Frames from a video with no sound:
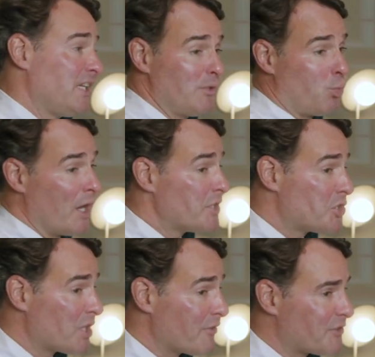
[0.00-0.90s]
need one
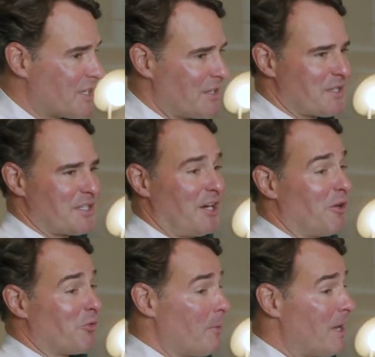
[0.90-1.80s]
shift because
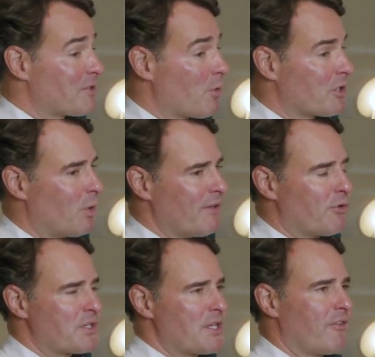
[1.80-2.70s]
robots work
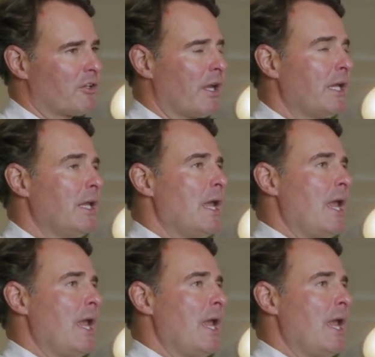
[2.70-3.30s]
24/7, right?